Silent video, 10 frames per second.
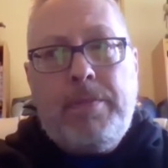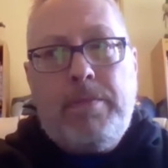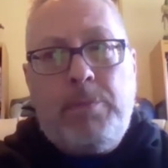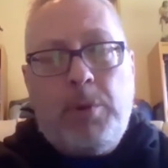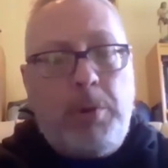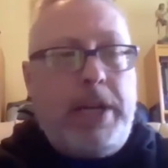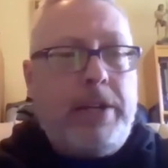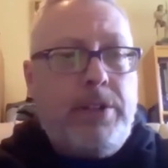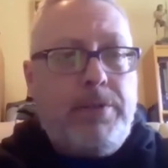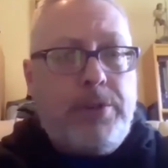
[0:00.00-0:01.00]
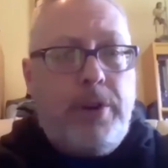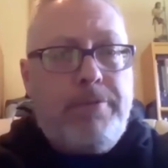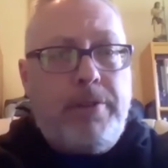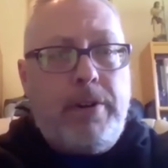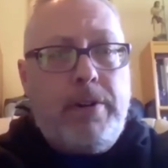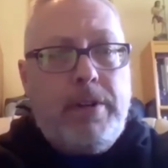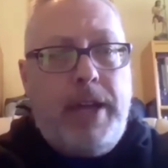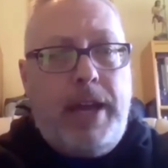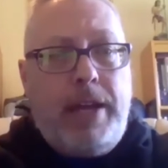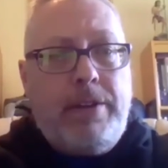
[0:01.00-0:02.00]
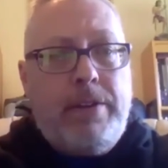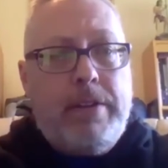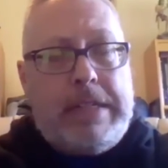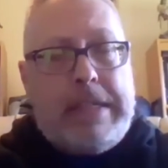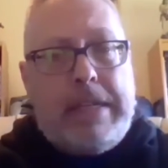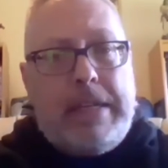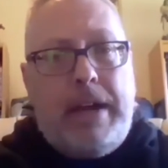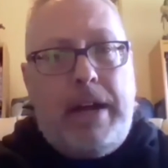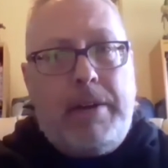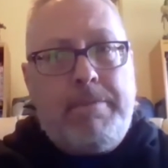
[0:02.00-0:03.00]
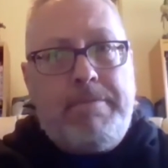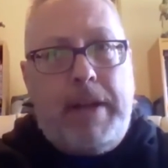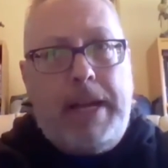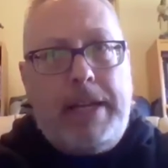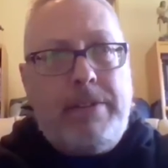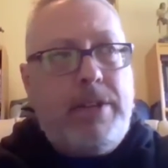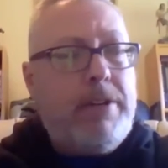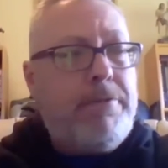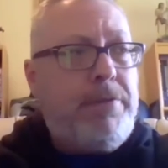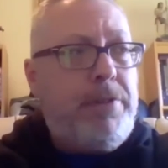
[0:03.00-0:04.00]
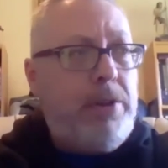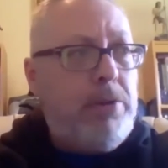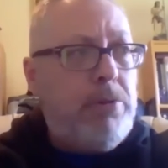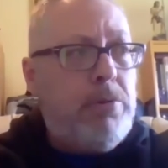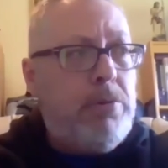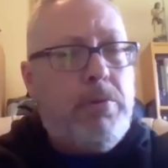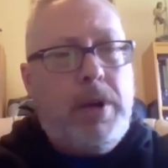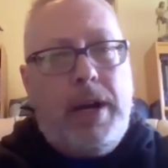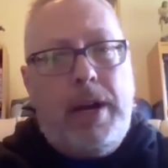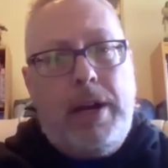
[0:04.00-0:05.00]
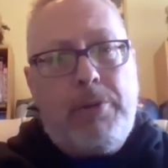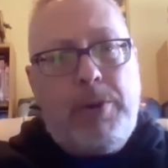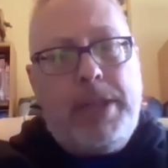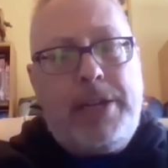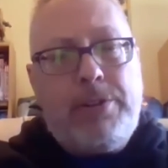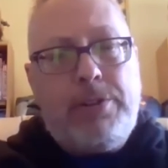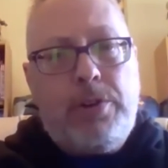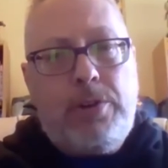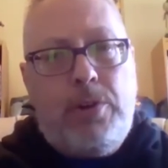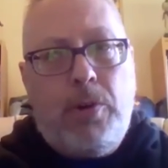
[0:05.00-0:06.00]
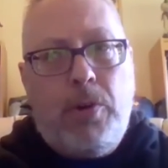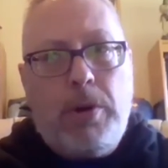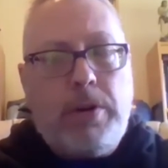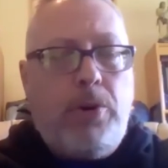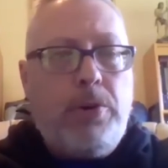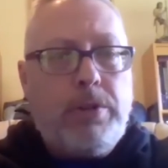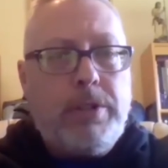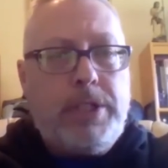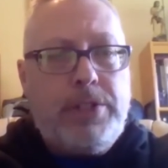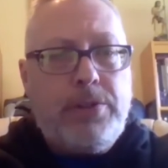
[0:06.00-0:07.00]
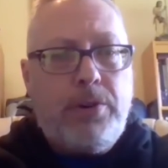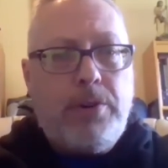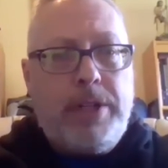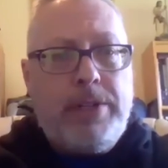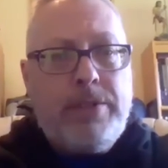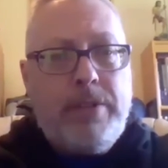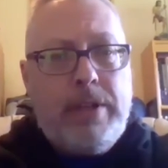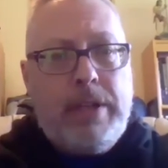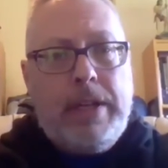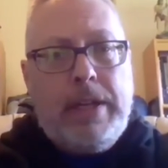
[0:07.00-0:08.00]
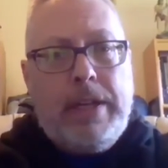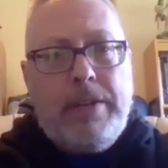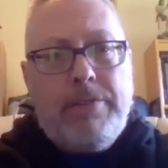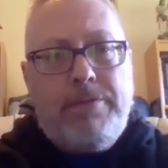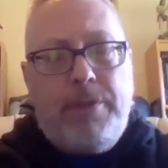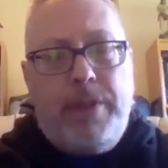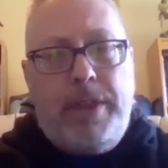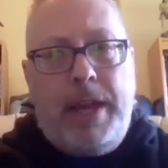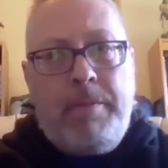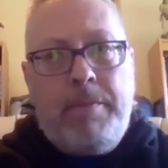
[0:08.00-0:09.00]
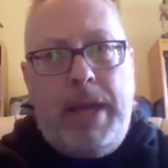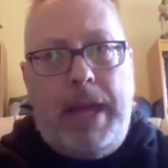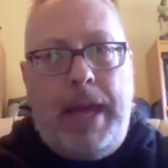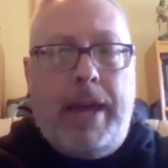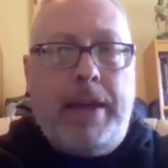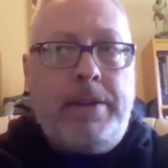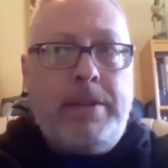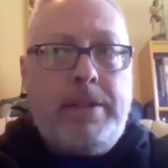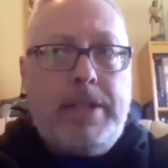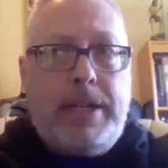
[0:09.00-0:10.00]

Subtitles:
were reading Silver Surfer, and I had done a few Green Lantern Corps quarterly stories for them, and